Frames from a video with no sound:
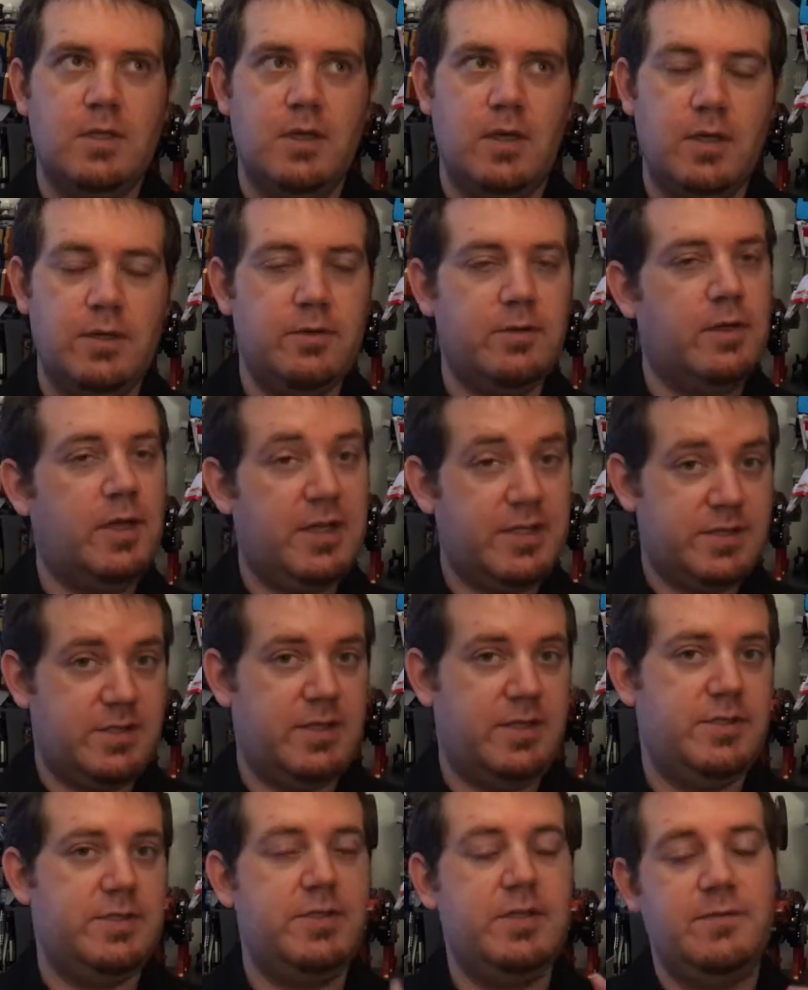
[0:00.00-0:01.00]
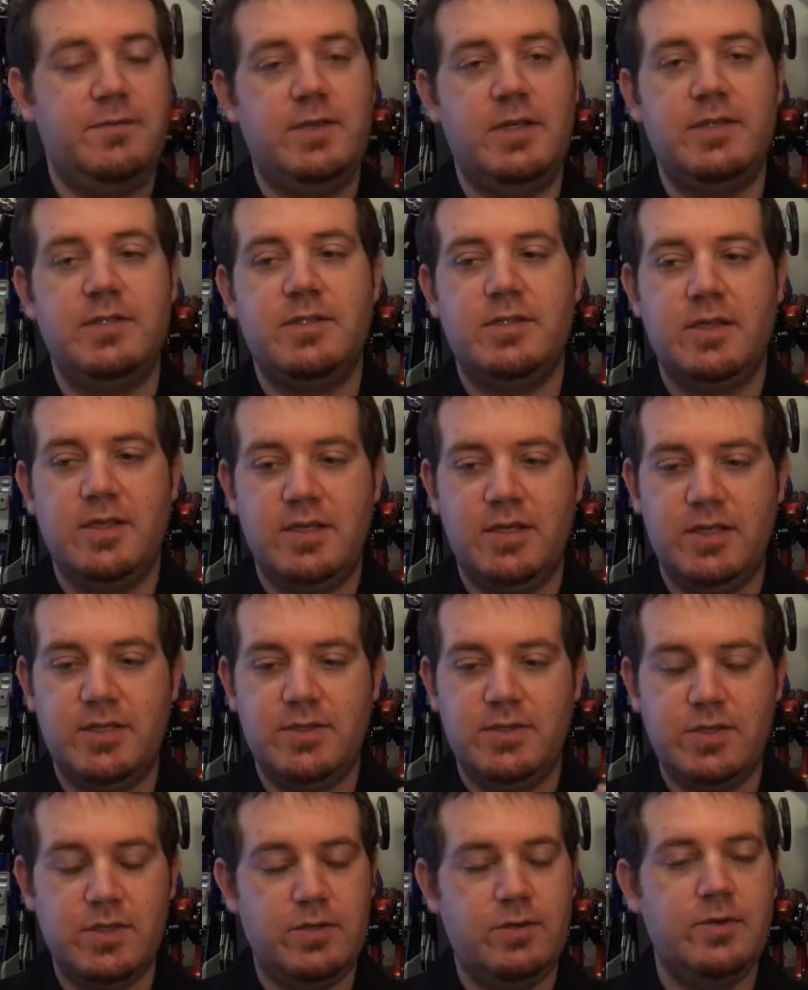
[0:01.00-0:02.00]
Other Last Night stuff, yes.
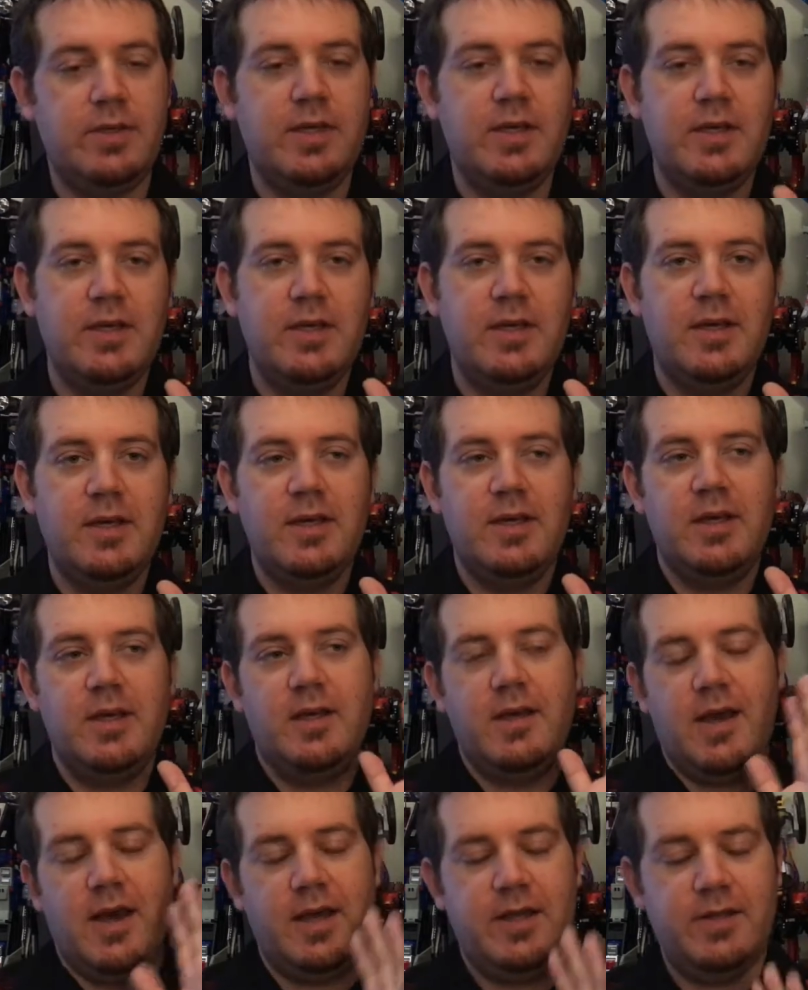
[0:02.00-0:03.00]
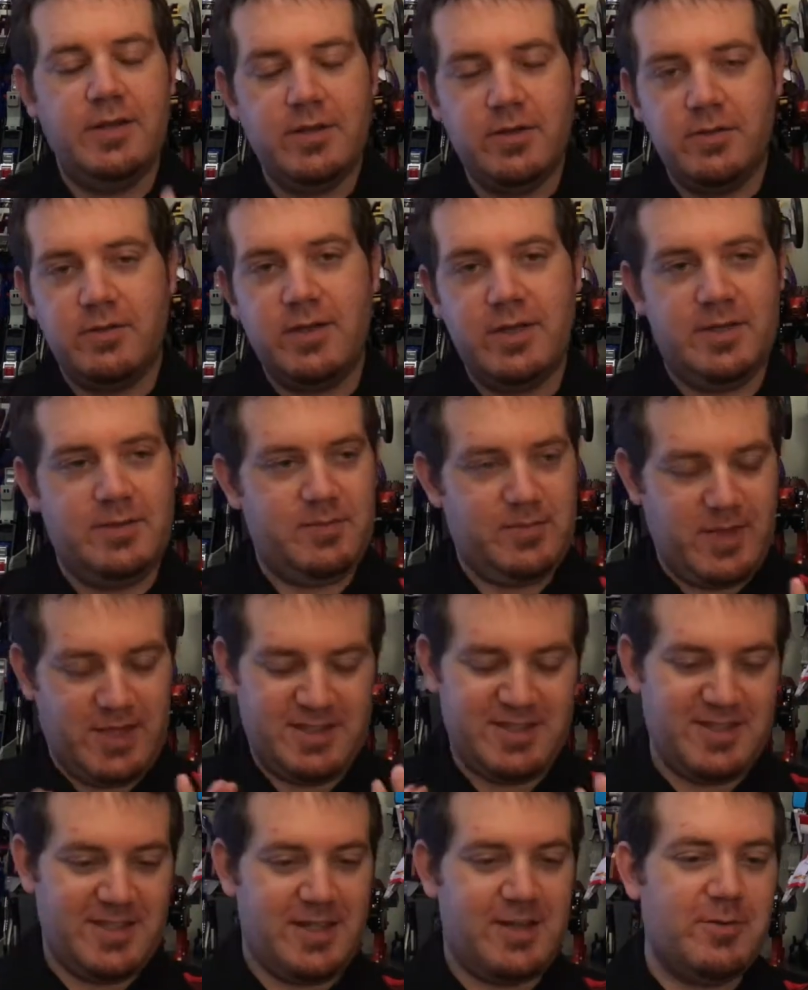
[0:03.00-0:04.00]
So, I know I
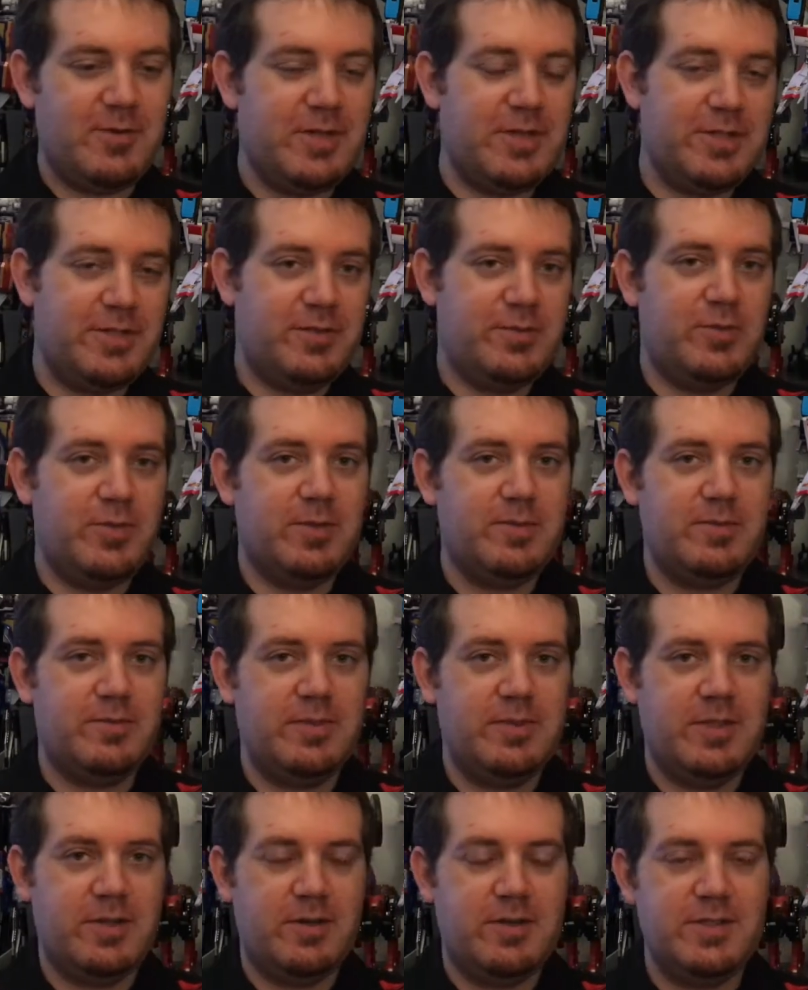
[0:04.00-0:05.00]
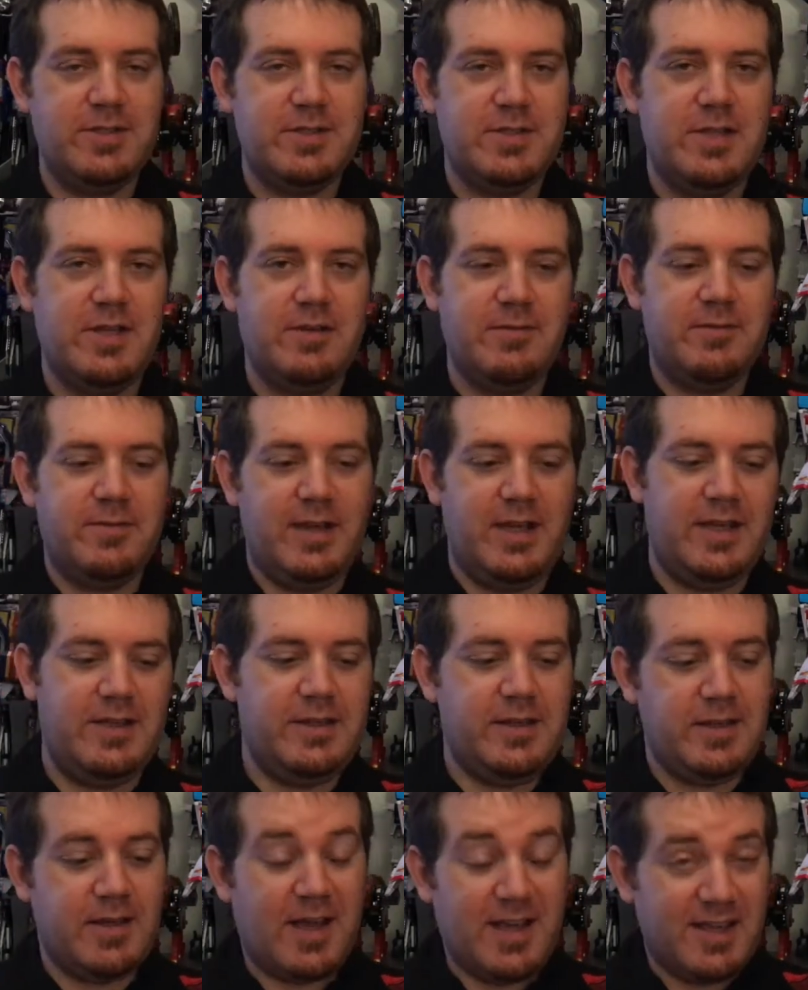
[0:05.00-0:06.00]
said I want to do more current stuff,
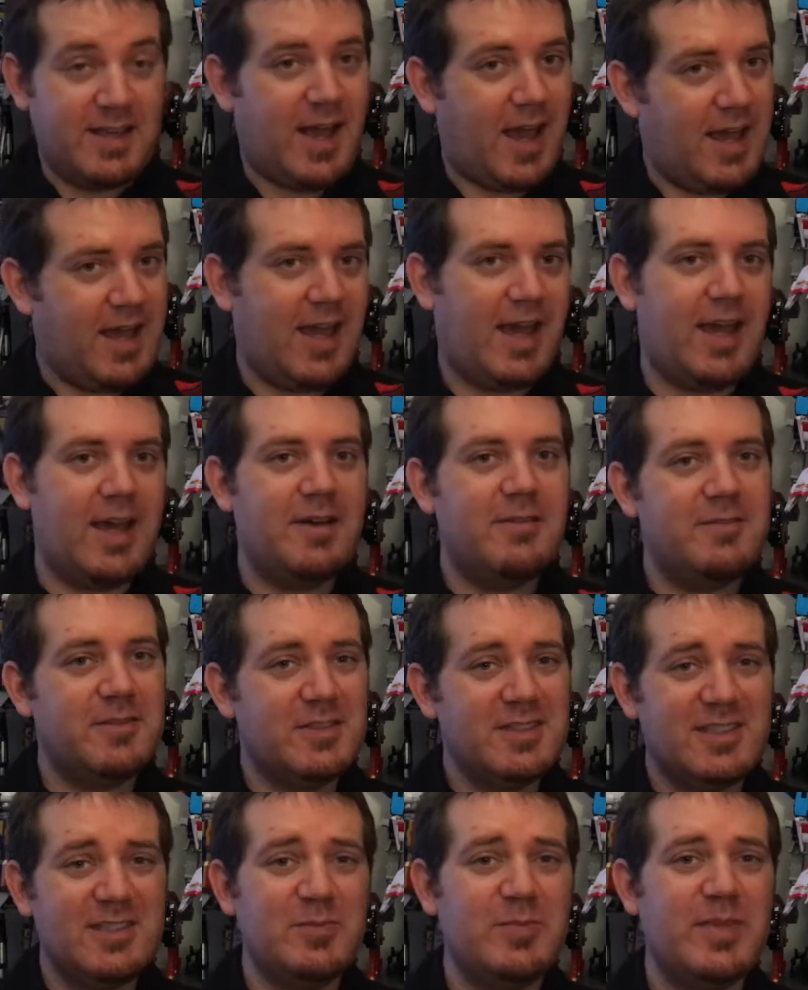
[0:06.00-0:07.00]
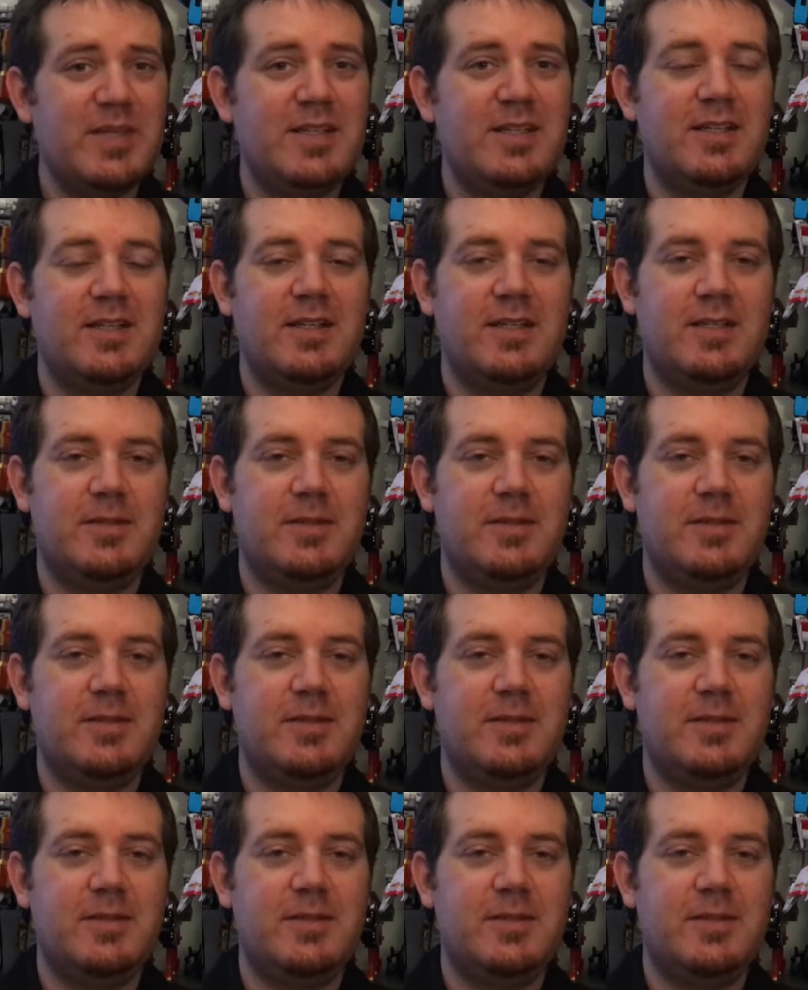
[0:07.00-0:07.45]
and I have a little bit.